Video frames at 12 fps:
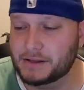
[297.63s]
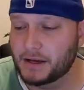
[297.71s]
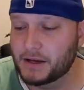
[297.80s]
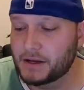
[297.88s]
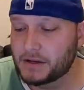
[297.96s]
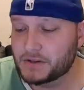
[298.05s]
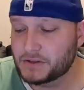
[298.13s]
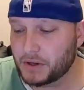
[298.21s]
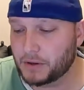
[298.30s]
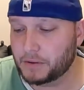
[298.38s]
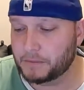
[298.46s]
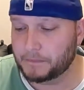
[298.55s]
So
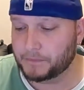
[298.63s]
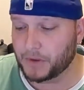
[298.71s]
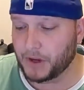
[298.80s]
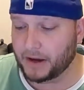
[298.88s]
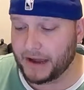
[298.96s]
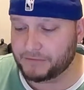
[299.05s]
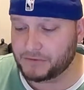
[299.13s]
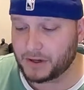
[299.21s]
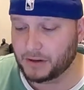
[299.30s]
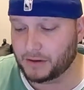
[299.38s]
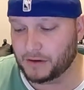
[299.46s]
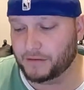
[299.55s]
I have tried a lot of
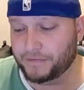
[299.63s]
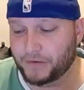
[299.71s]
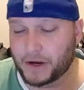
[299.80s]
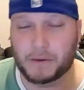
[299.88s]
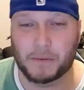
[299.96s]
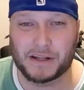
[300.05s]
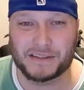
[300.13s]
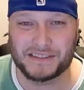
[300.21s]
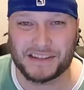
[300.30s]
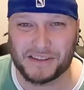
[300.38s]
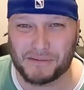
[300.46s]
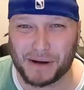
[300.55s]
the free ones in the
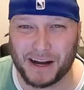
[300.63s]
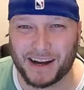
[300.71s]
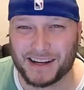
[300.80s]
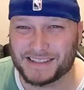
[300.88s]
past,